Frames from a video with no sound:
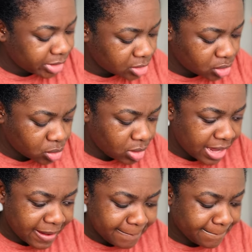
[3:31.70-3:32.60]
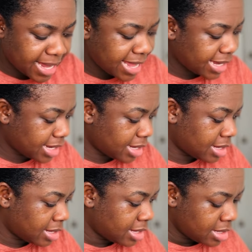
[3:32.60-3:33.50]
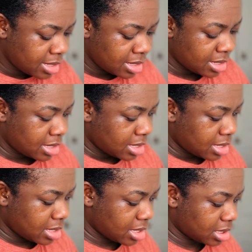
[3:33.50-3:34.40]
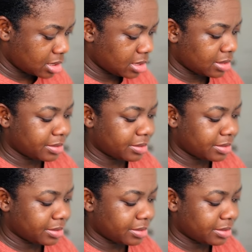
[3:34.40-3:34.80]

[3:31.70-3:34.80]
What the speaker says: so I am back, and